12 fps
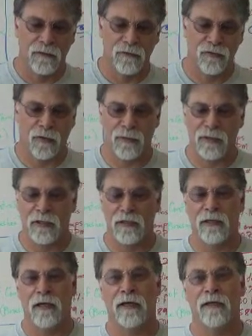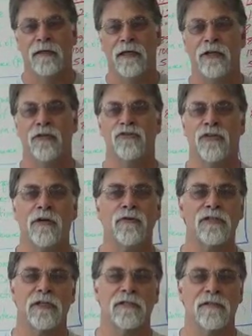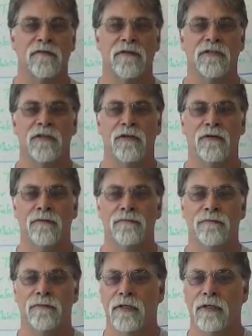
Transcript: some of the uh, idiosyncrasies of the two.